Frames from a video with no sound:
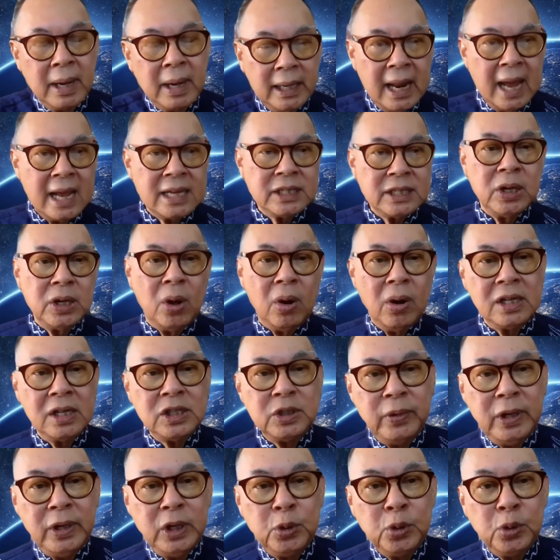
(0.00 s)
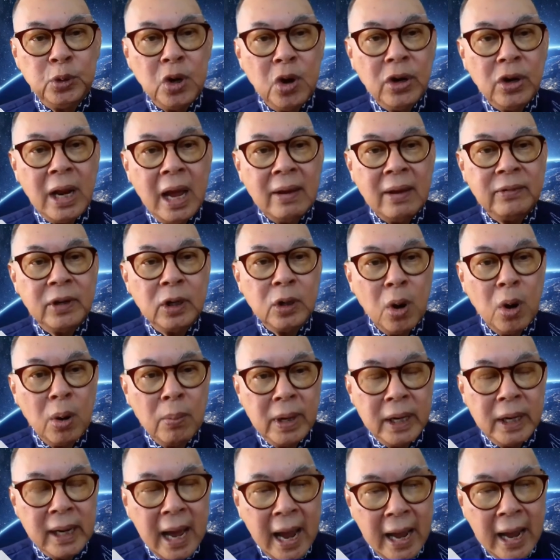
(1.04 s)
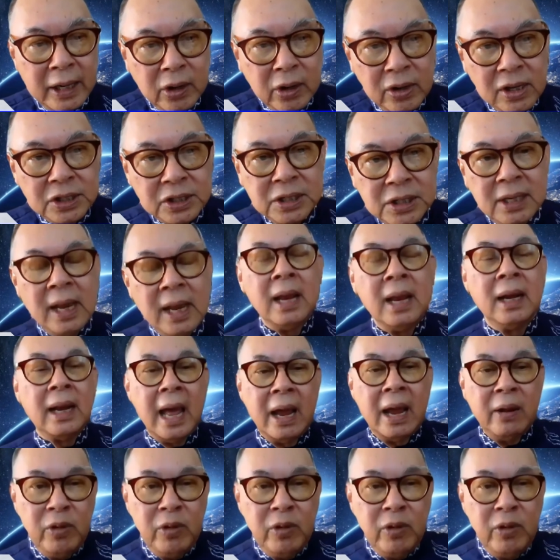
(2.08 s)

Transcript: But as long as we do not have the common ideology,